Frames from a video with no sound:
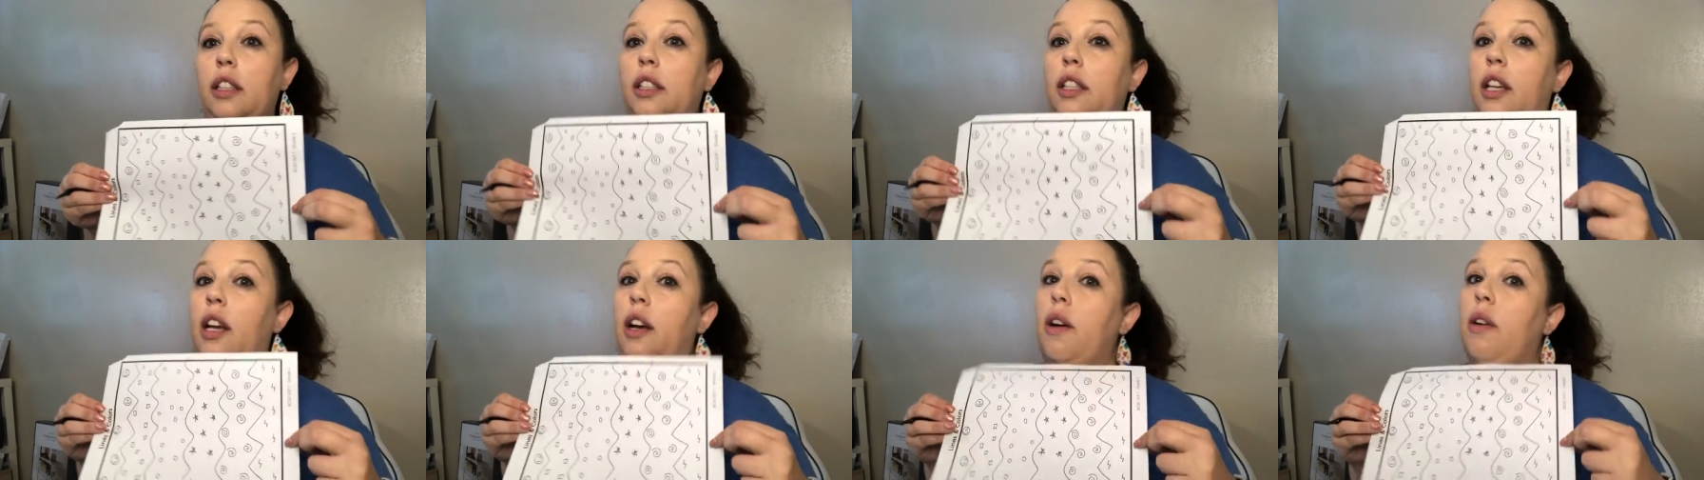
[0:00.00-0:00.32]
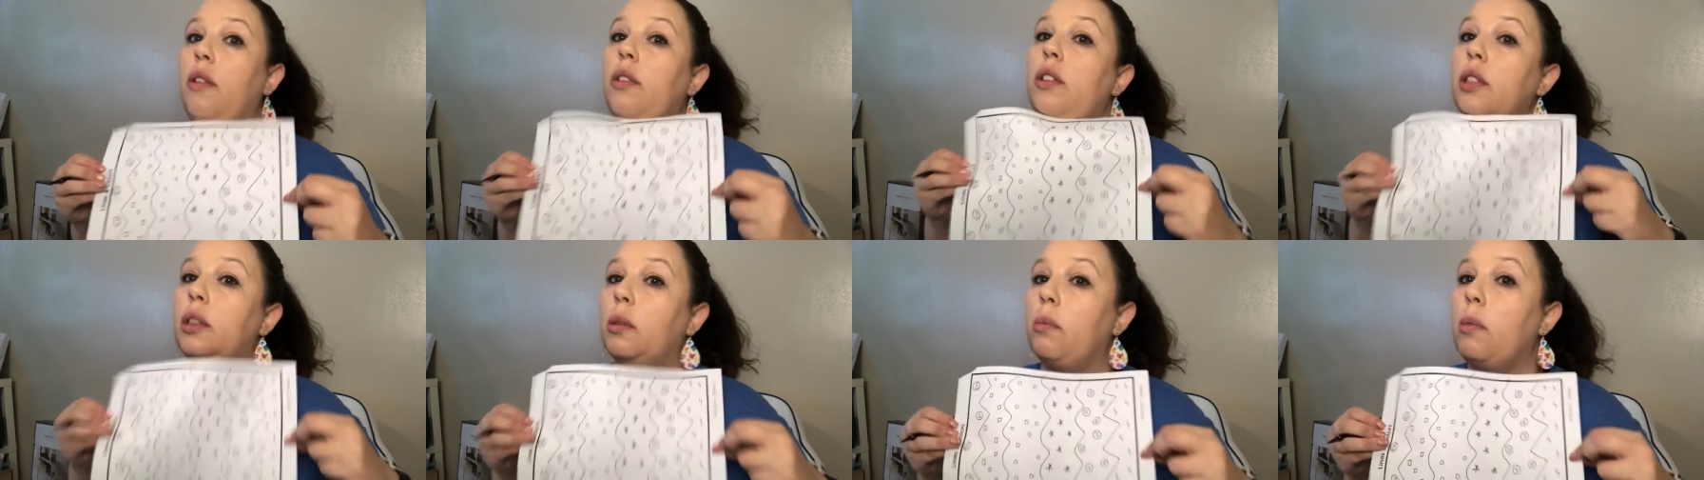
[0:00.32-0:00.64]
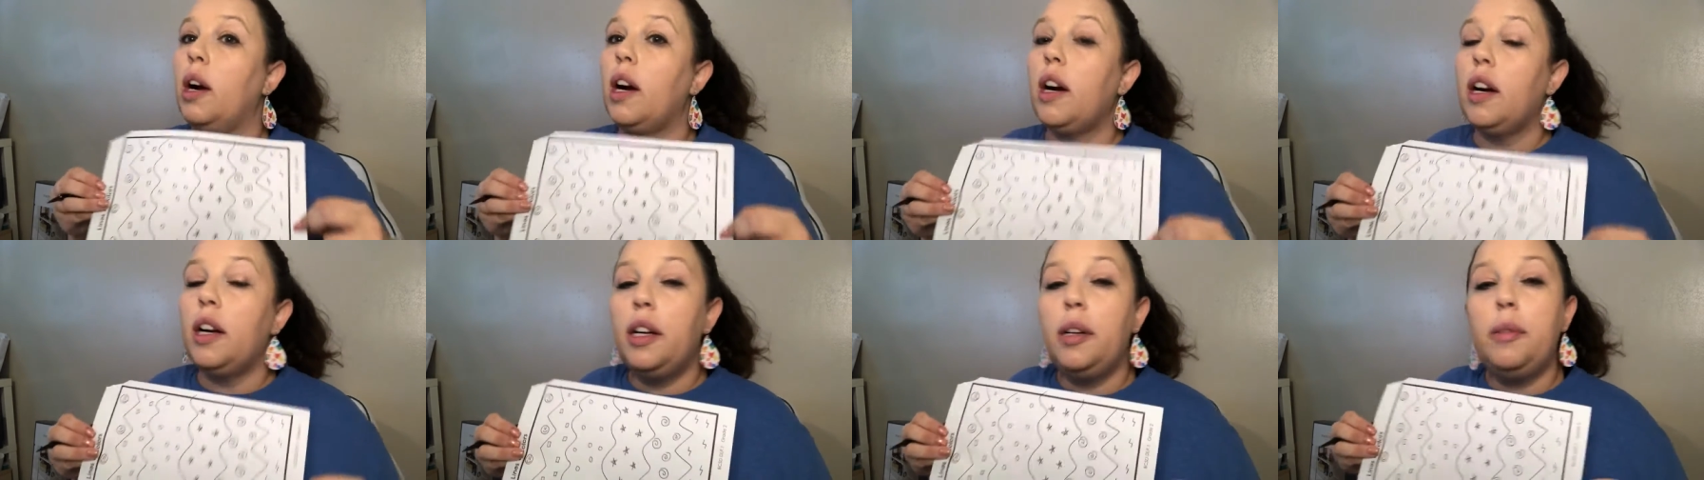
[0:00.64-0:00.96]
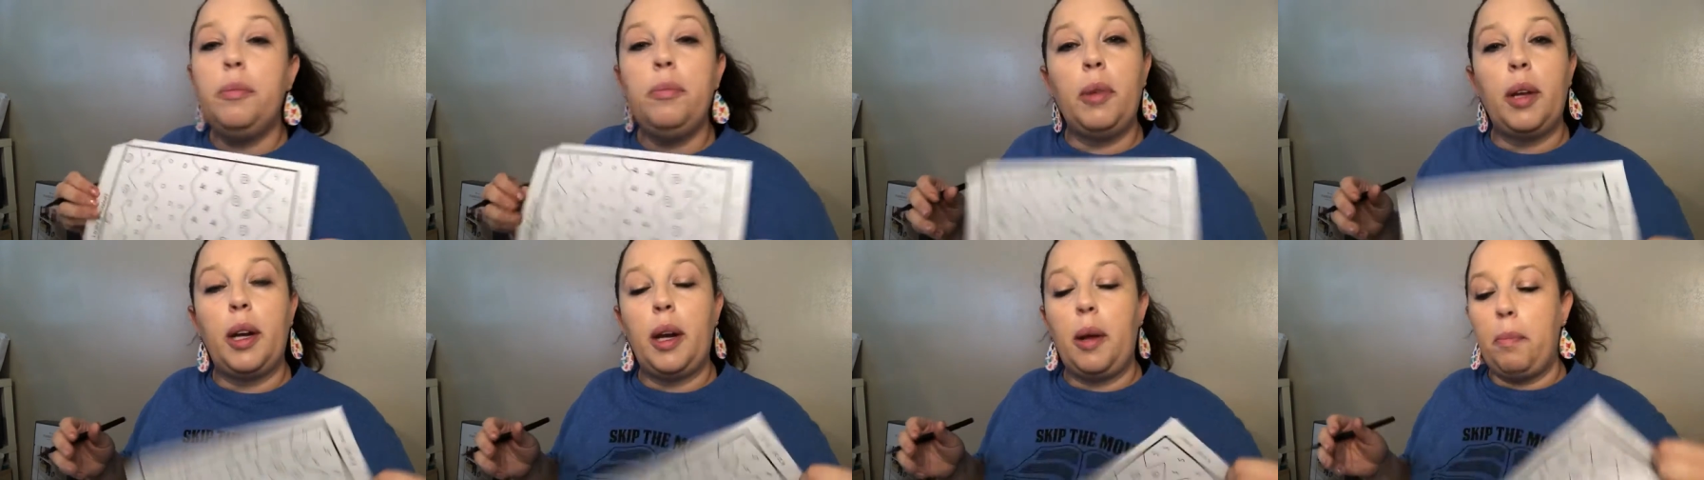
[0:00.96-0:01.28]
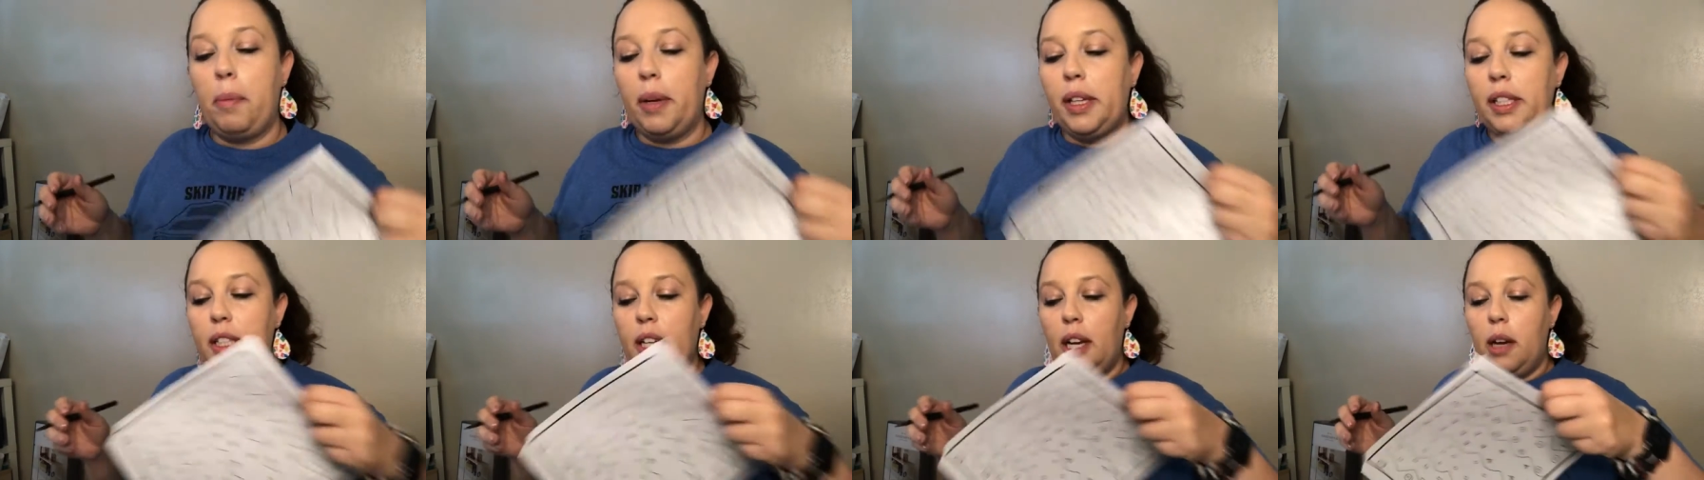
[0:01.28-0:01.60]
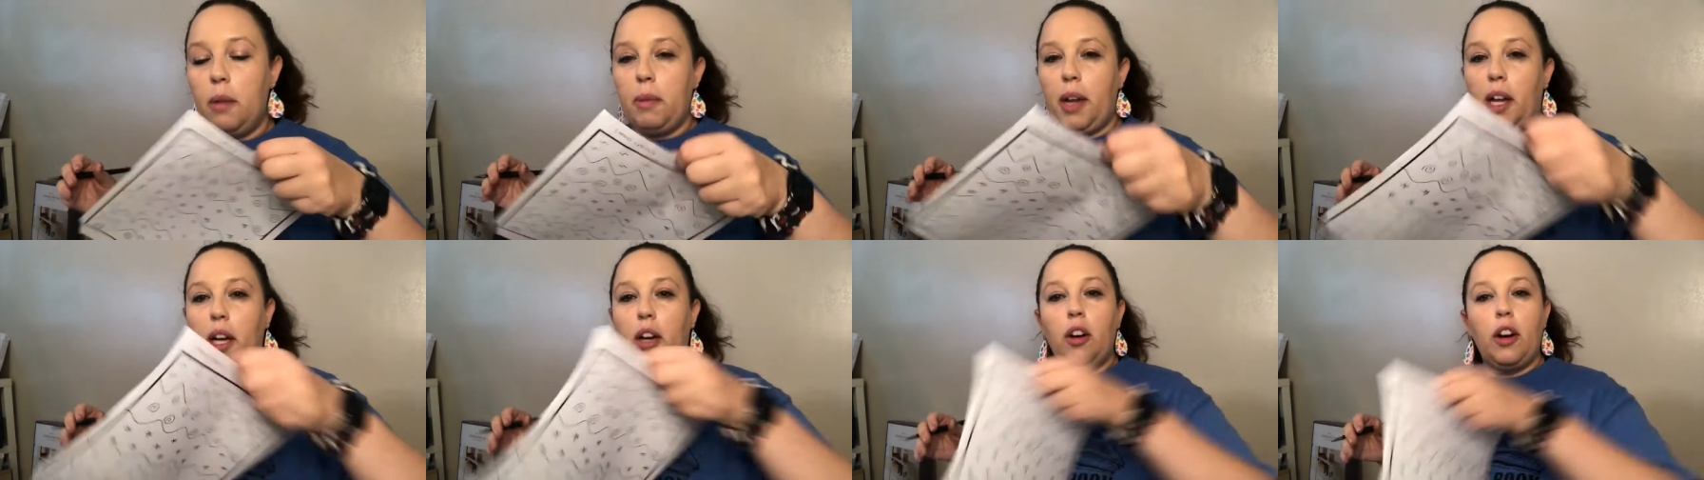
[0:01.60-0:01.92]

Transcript: So tomorrow I'm gonna bust out my